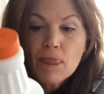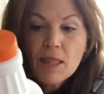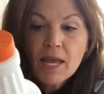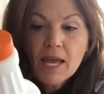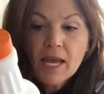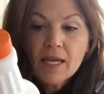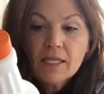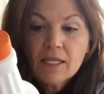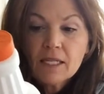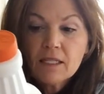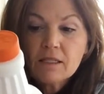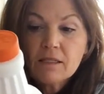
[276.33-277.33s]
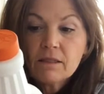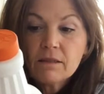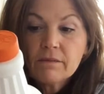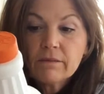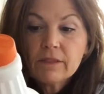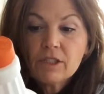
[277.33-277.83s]
and it
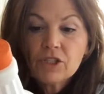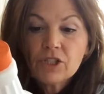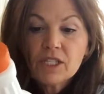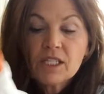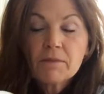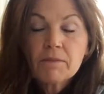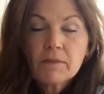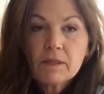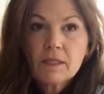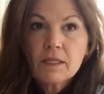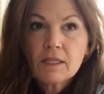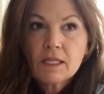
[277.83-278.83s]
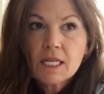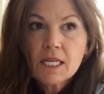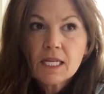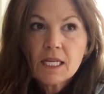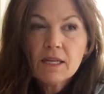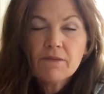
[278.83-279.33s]
just
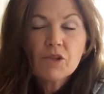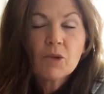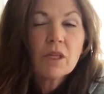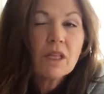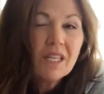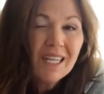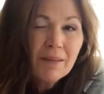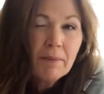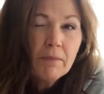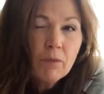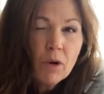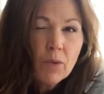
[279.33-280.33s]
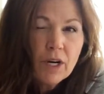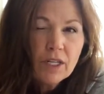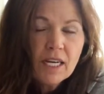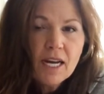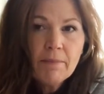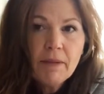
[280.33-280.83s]
gives you a little bit more work
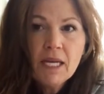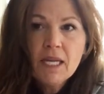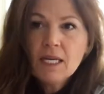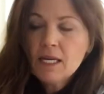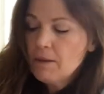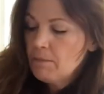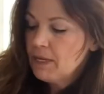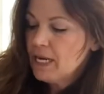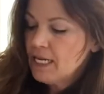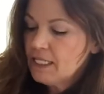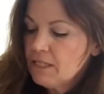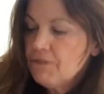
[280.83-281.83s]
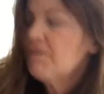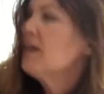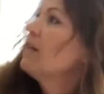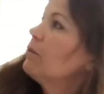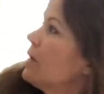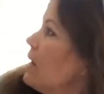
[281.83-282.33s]
time. But I did
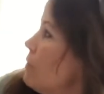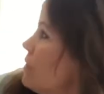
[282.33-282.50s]
find when I was